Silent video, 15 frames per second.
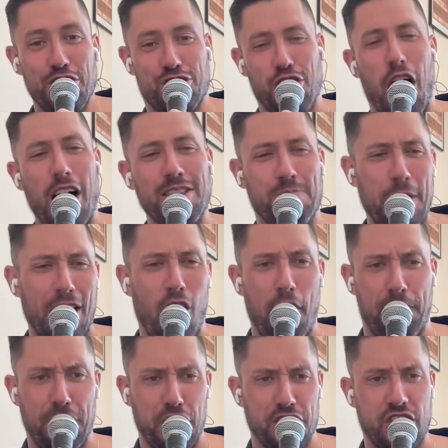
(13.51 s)
Sean I mean, being all
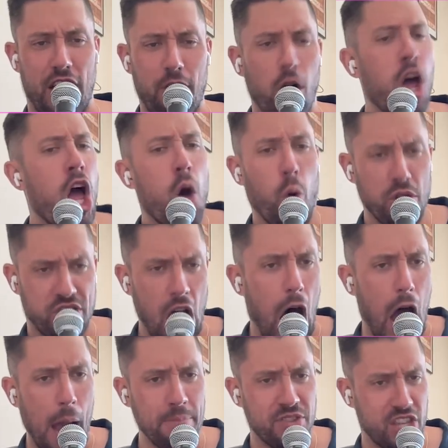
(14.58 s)
philosophical. Well,
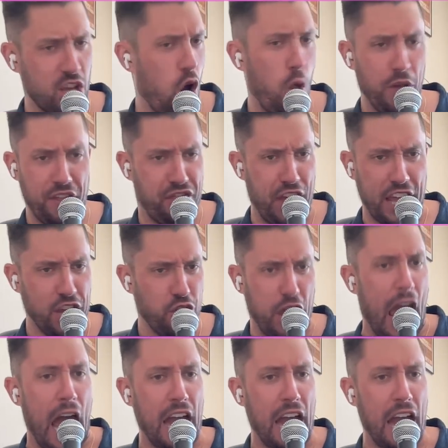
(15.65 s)
time's the only thing you can't